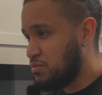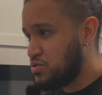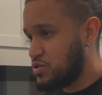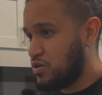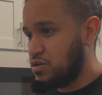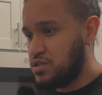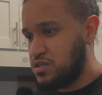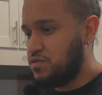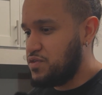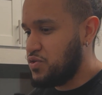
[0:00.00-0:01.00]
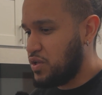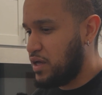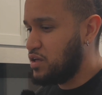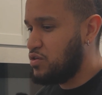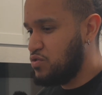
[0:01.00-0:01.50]
I'm starting to feel
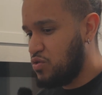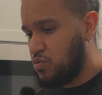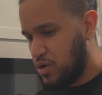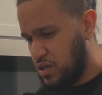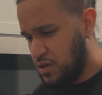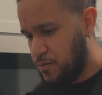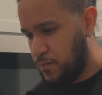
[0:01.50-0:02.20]
like, you know what?